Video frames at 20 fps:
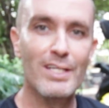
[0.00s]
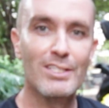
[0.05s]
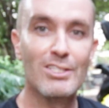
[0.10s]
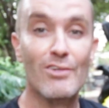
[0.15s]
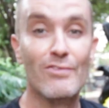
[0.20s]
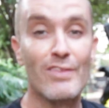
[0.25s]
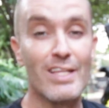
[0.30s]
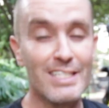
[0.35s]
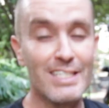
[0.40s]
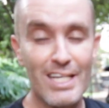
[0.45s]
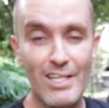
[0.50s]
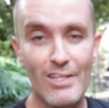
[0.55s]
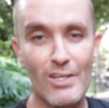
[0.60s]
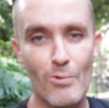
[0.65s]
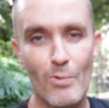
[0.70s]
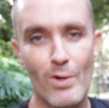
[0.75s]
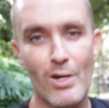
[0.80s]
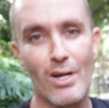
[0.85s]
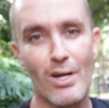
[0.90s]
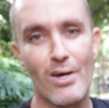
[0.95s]
So if there's anything you
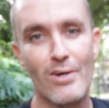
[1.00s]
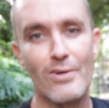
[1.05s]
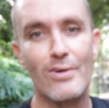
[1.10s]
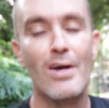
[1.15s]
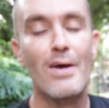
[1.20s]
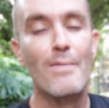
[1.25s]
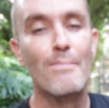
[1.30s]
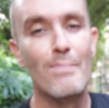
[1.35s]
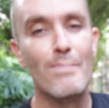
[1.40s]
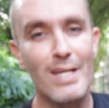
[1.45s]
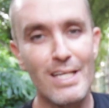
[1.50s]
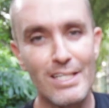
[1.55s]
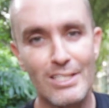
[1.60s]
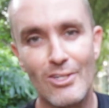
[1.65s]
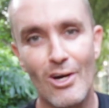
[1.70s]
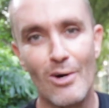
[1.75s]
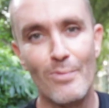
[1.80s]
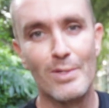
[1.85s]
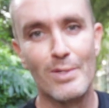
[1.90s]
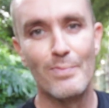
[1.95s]
want to know, please
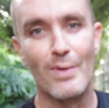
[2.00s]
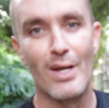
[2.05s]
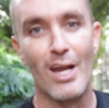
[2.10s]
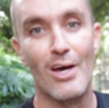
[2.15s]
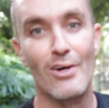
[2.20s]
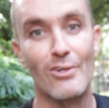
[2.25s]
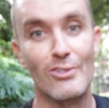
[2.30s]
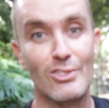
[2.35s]
comment below